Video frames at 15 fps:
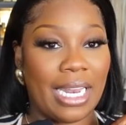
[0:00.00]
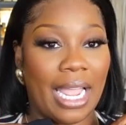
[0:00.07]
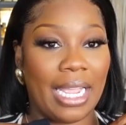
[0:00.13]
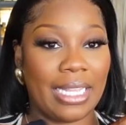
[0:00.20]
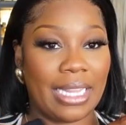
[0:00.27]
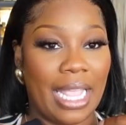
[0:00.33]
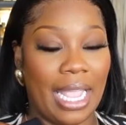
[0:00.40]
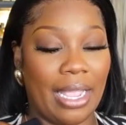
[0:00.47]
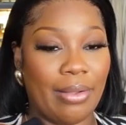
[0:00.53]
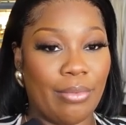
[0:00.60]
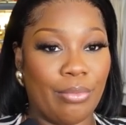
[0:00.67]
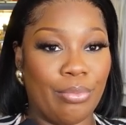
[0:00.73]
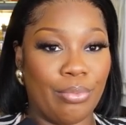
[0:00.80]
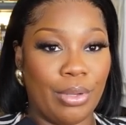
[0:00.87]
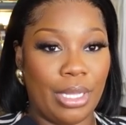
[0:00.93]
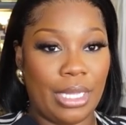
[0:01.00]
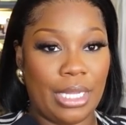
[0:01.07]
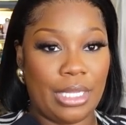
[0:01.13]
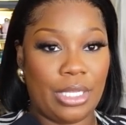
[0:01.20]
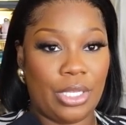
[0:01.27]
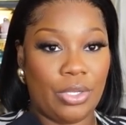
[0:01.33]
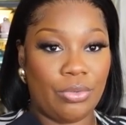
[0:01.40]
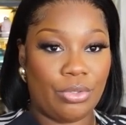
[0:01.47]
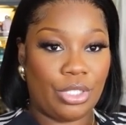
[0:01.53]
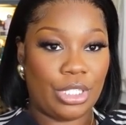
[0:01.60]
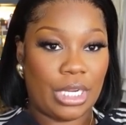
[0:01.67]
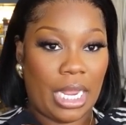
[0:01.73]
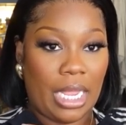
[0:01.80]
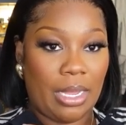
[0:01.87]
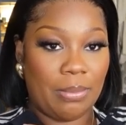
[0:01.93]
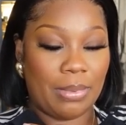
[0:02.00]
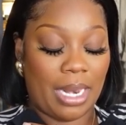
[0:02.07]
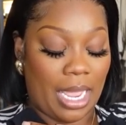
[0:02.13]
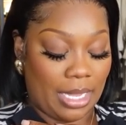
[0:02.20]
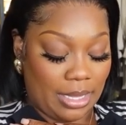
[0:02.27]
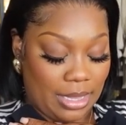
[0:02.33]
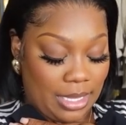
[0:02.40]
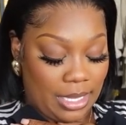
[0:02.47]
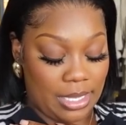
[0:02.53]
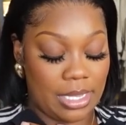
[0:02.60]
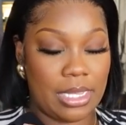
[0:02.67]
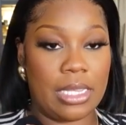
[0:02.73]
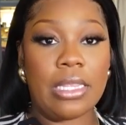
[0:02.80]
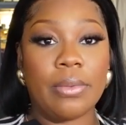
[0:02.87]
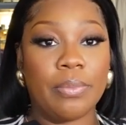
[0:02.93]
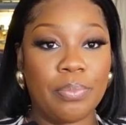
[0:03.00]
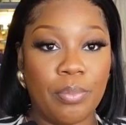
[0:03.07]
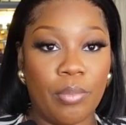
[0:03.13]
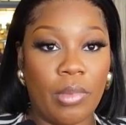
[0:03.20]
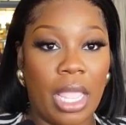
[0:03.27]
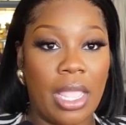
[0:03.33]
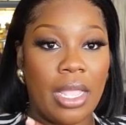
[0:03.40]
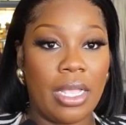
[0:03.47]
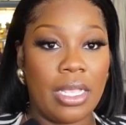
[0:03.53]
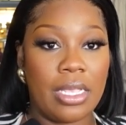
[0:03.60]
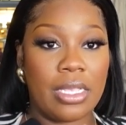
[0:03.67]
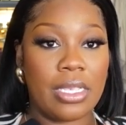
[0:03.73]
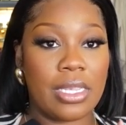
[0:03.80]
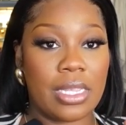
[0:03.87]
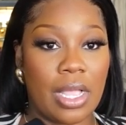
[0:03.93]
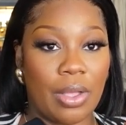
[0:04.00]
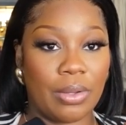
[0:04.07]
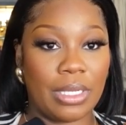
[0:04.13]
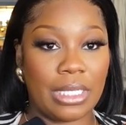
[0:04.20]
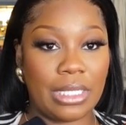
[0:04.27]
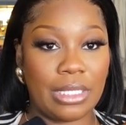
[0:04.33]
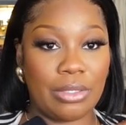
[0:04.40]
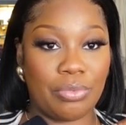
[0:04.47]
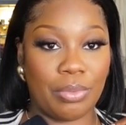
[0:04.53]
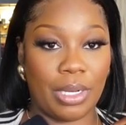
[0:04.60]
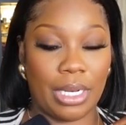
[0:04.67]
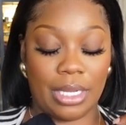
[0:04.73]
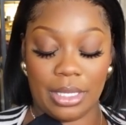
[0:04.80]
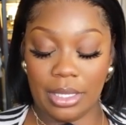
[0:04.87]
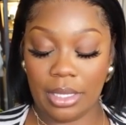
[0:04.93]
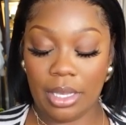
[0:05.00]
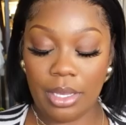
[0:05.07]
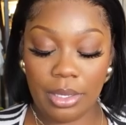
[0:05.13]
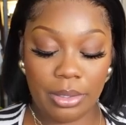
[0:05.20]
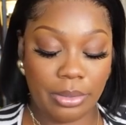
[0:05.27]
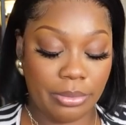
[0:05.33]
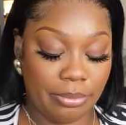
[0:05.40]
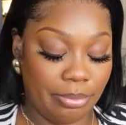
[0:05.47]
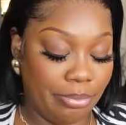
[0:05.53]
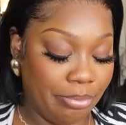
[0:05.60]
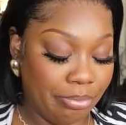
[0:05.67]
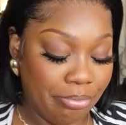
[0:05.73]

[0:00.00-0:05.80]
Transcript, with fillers: like that really cute shape like this. So this is really cute.